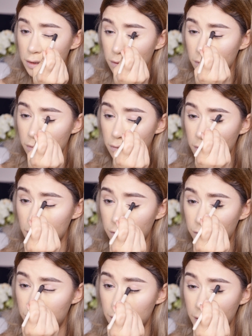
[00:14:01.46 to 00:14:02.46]
Don't really
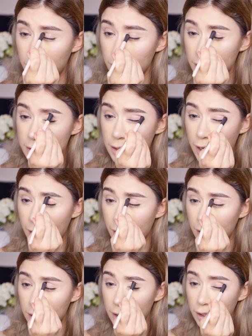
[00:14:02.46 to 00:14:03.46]
feel like it's
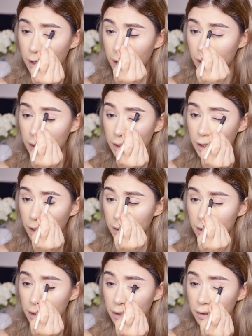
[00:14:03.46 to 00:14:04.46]
adding any
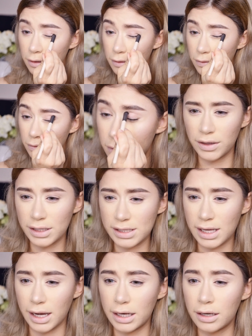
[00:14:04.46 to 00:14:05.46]
color.
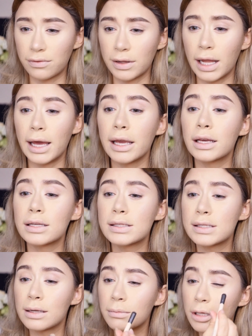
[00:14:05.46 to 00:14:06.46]
Feels kind of like
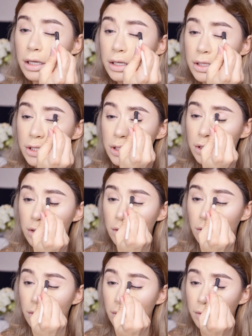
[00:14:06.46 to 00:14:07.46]
similar
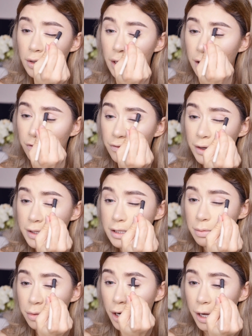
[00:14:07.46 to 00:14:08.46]
to a
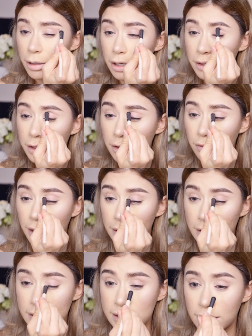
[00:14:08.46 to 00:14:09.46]
face primer, you know,
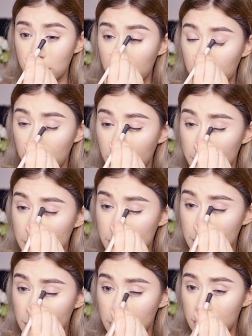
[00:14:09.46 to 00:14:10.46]
like the silicone
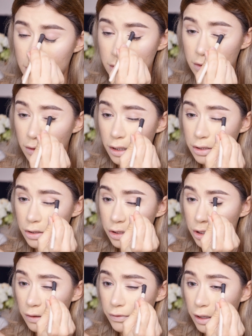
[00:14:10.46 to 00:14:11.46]
ones. So not too
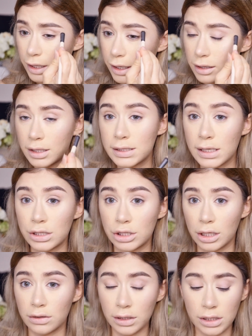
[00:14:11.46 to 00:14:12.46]
sure if I'll like this. I
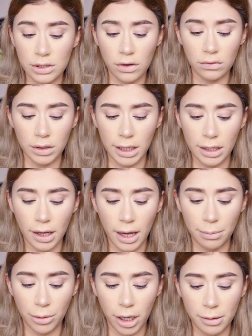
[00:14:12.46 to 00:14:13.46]
generally don't like
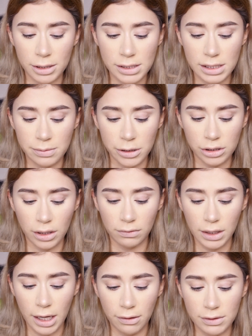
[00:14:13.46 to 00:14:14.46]
eye primers, especially
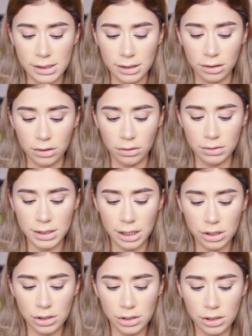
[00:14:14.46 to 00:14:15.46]
if they have a silicone
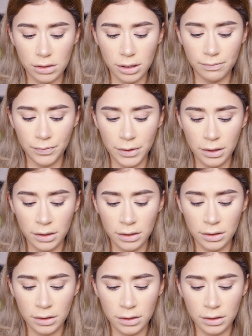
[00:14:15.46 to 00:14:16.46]
texture to them.
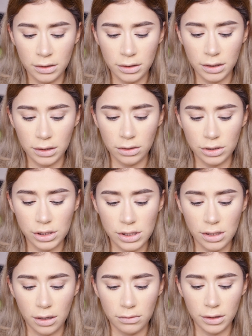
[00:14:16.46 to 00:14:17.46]
I think they're
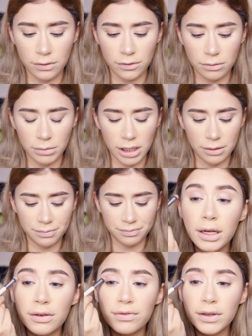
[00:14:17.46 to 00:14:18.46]
just not really for me.
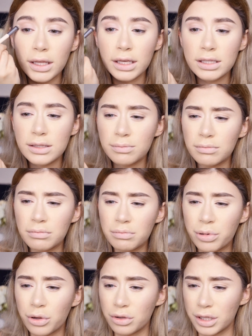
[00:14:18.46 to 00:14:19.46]
And I feel like it's
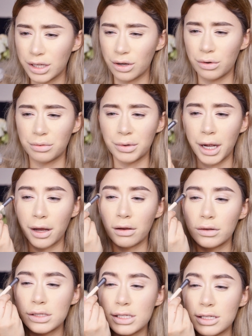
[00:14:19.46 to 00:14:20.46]
pulling
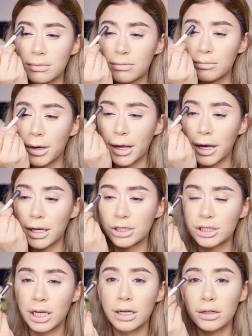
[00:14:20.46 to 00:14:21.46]
around my
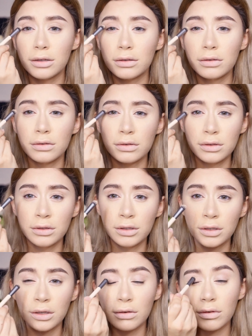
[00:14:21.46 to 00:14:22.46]
eyeshadow. Well,
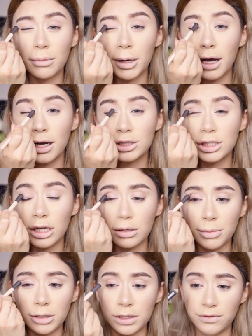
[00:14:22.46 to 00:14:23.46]
not my
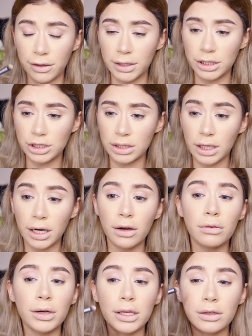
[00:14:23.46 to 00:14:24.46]
eyeshadow, but the foundation that I
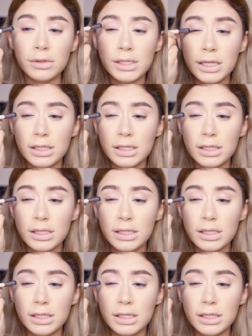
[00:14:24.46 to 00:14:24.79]
already used.